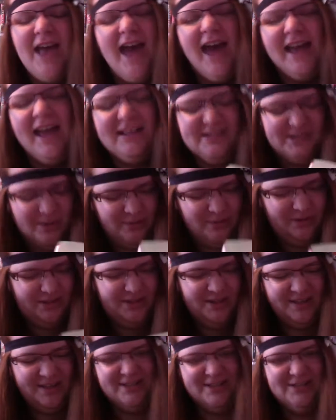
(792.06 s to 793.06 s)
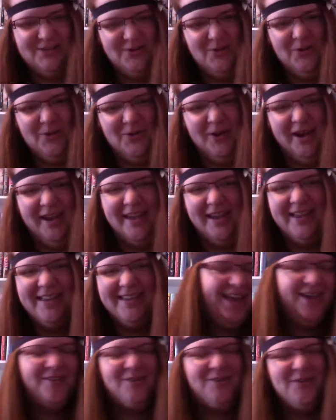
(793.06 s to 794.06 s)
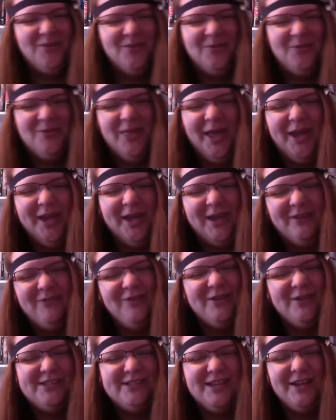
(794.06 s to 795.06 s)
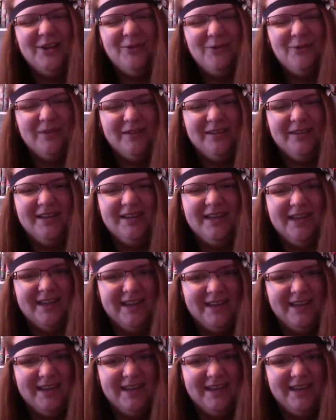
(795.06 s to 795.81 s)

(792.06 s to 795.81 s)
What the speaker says: add so much to the story. It feels like you're really getting